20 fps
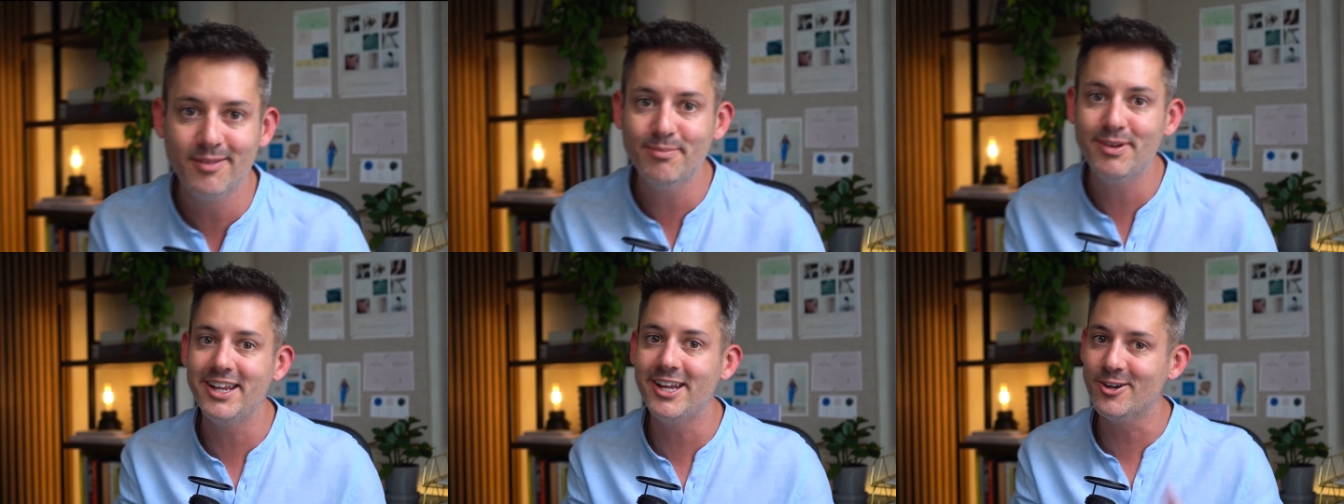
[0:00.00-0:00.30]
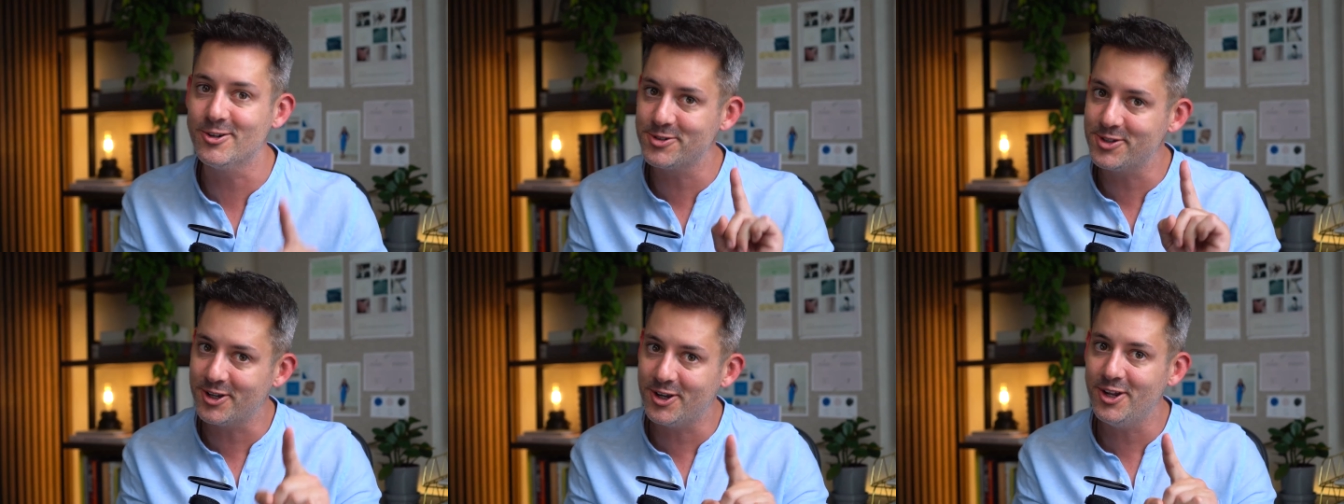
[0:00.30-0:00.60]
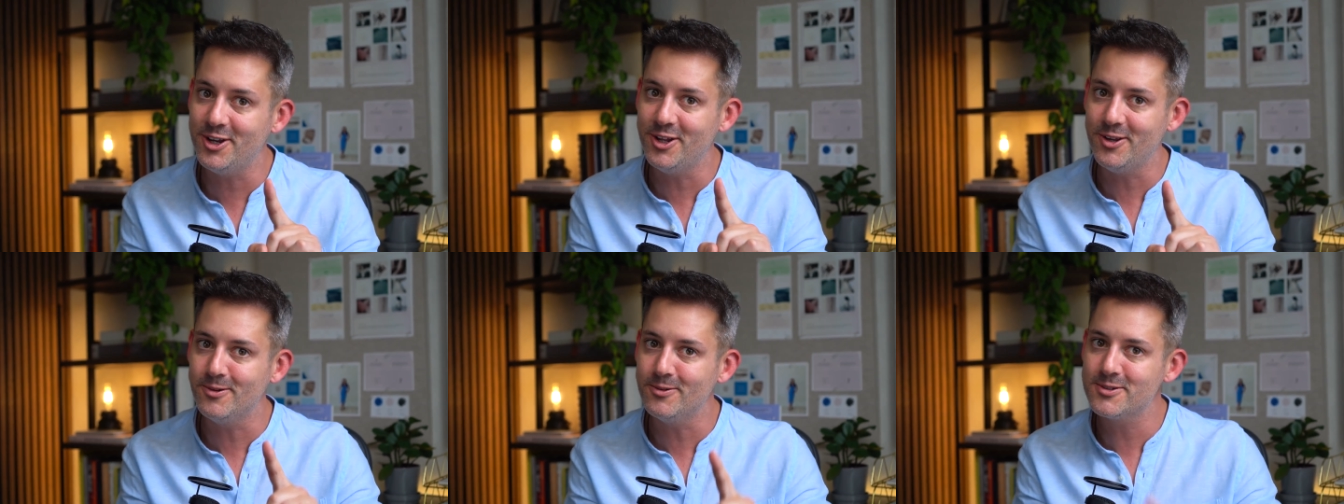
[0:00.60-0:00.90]
Here's the good
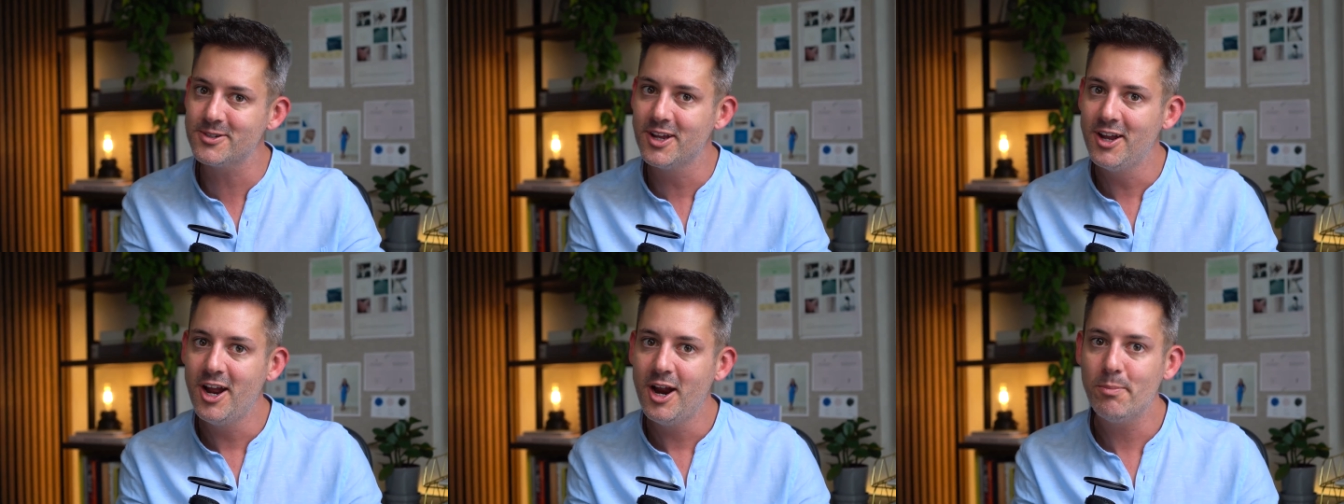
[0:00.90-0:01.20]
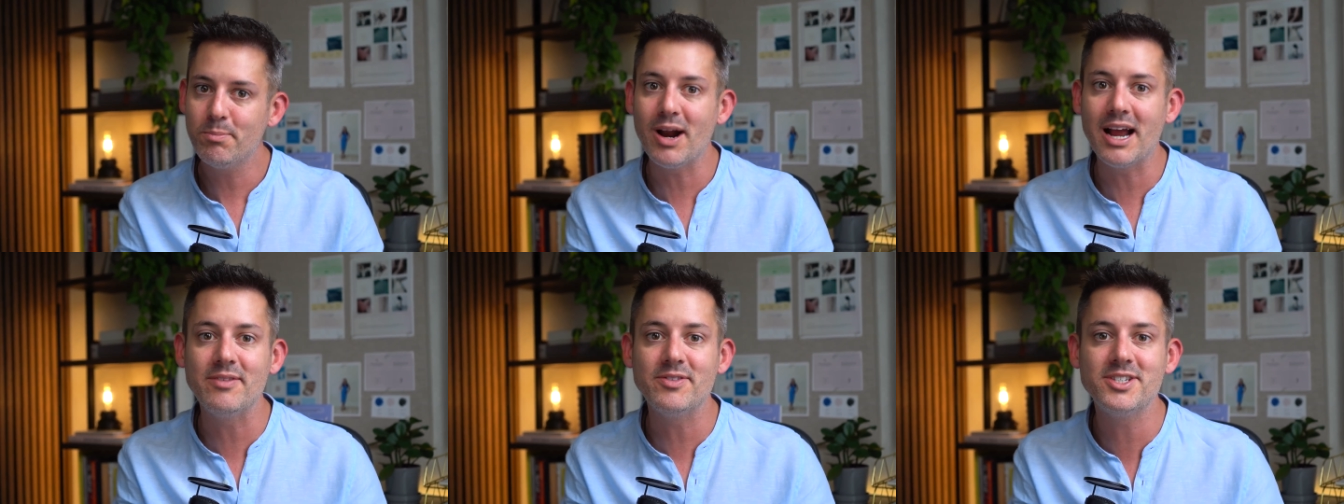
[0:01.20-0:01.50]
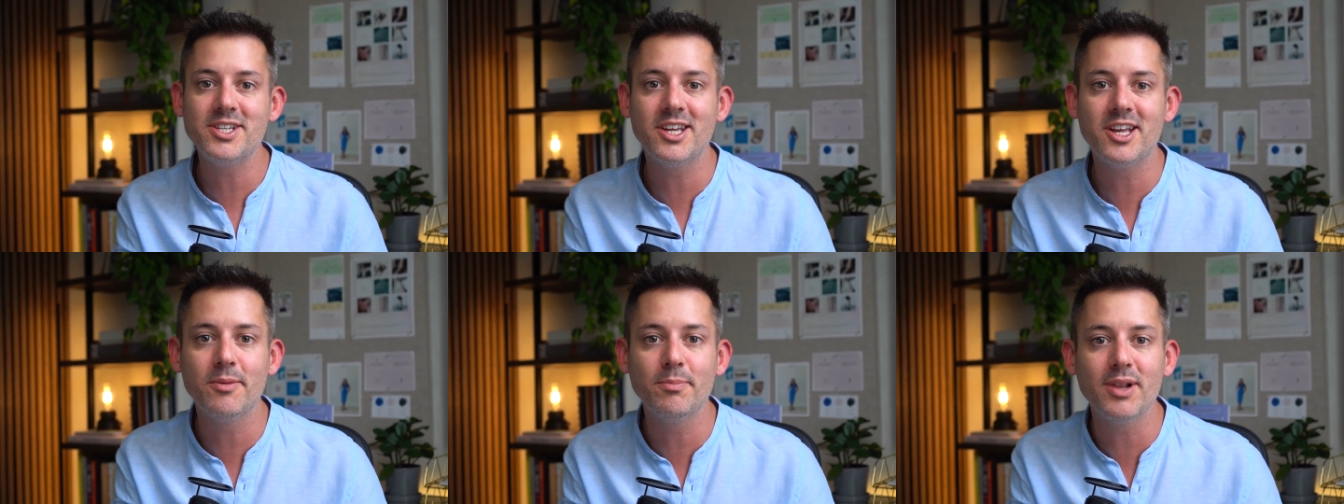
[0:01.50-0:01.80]
news
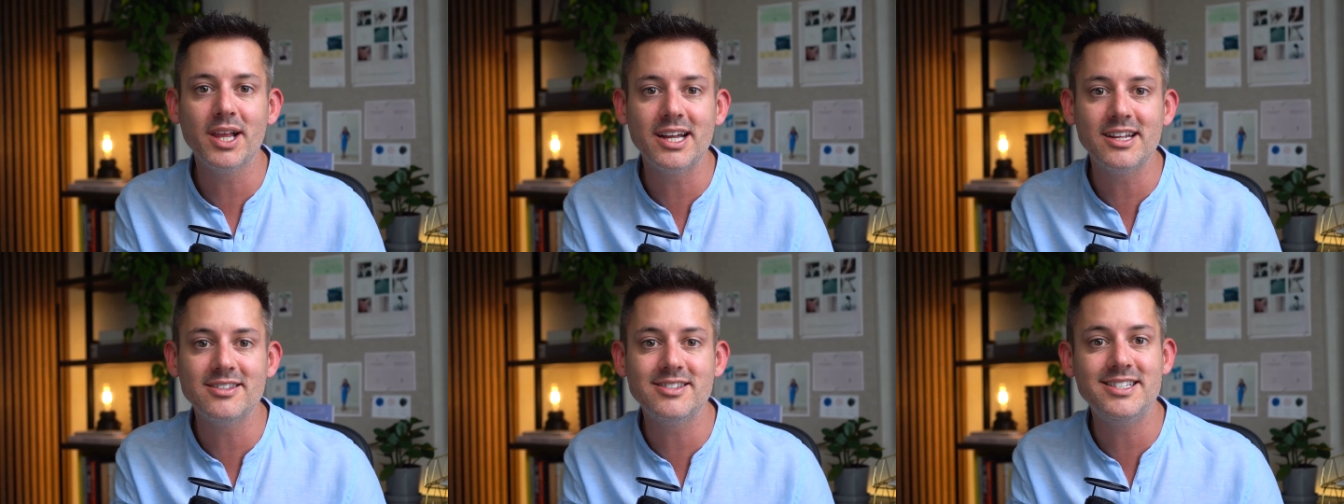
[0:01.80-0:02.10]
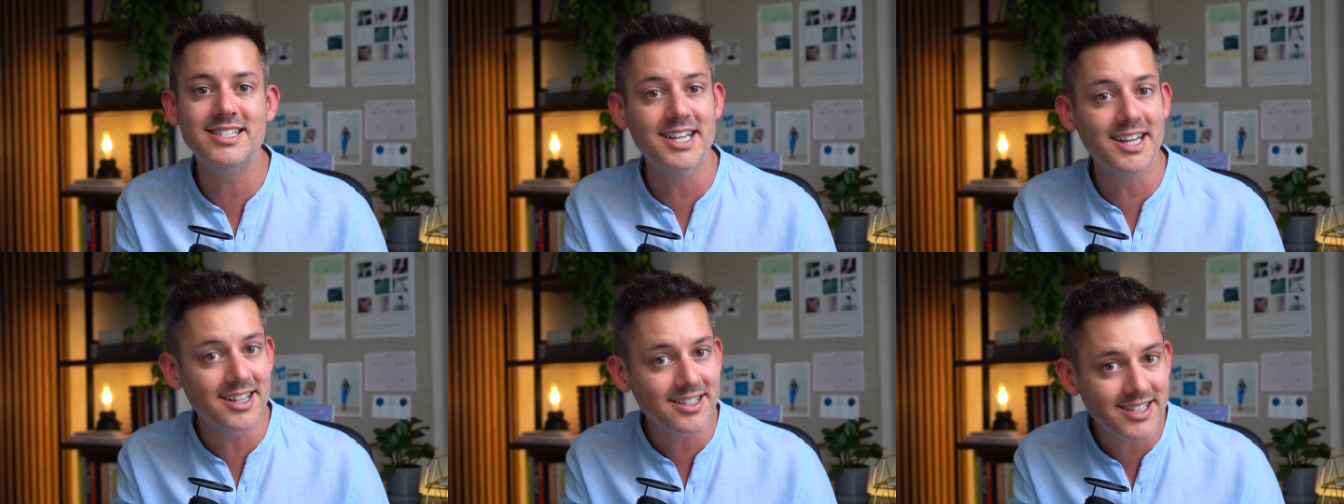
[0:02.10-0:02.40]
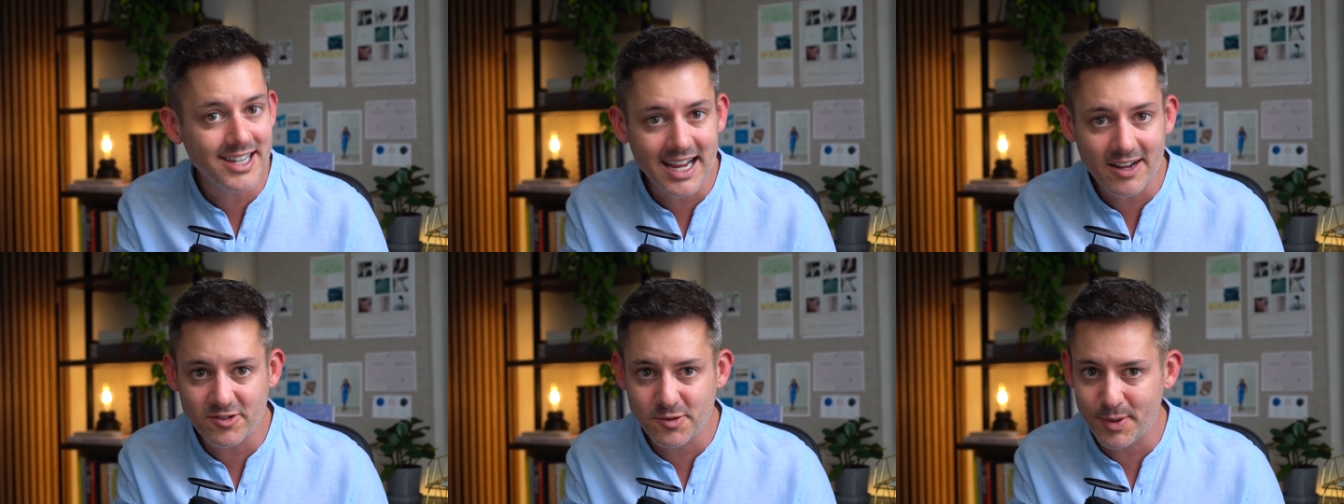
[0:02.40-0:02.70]
privacy compliance
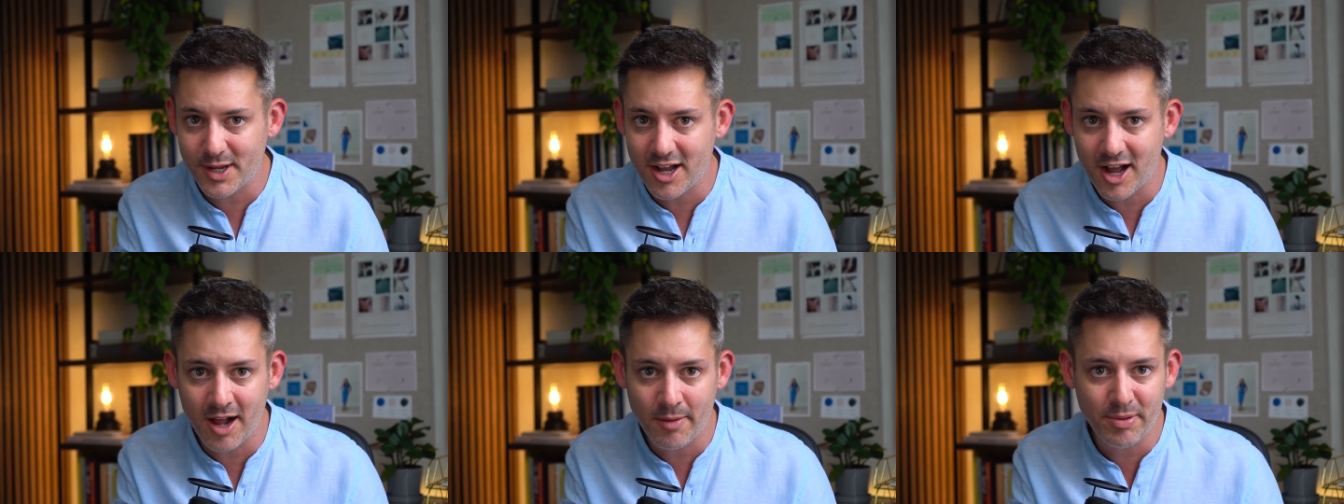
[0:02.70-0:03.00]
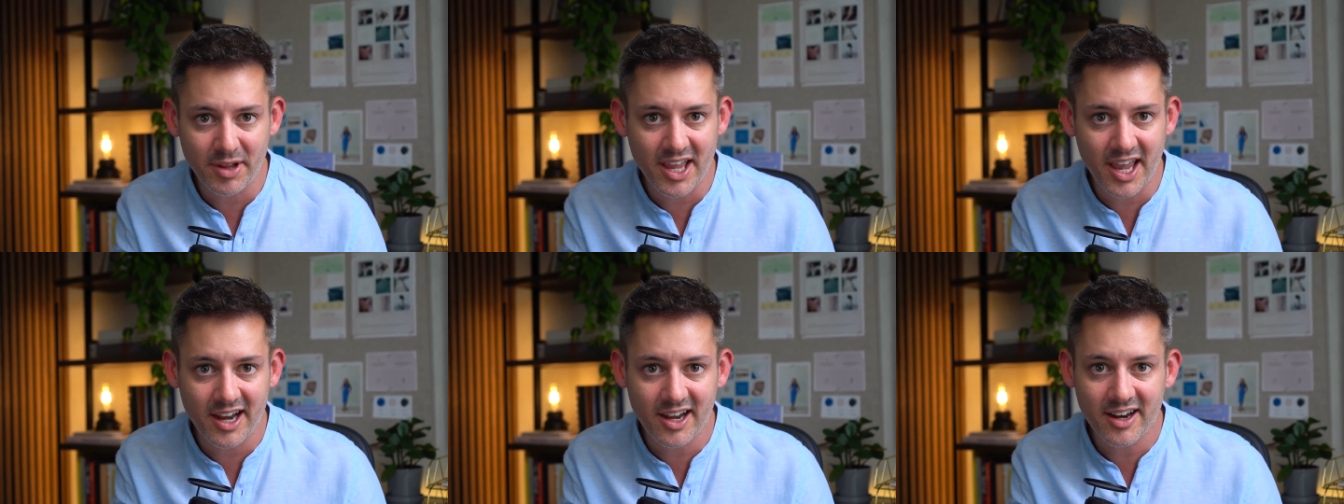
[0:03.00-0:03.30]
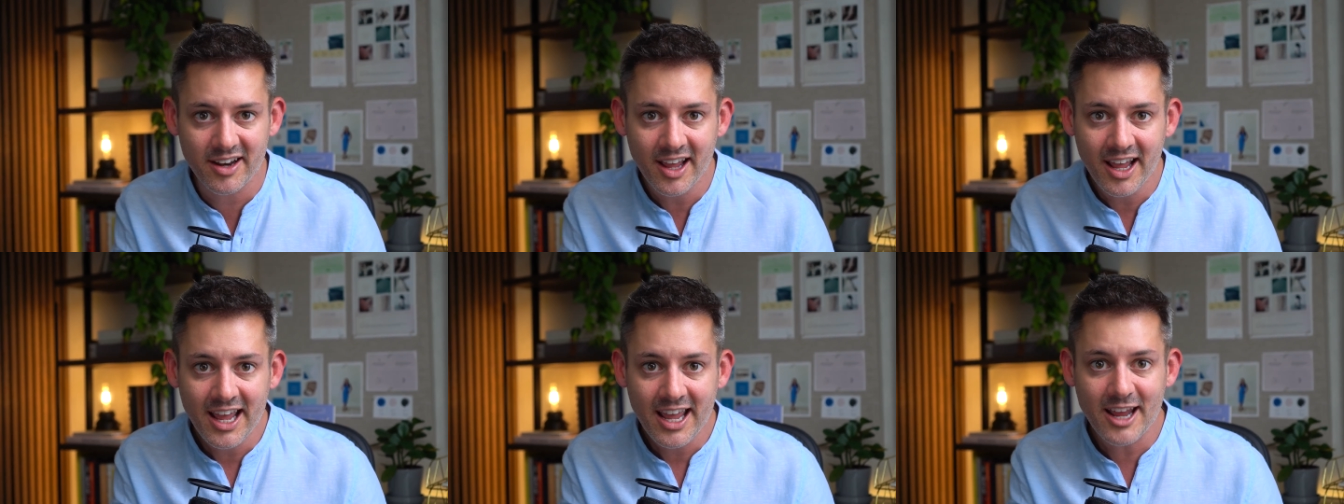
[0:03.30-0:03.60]
doesn't have to be complicated.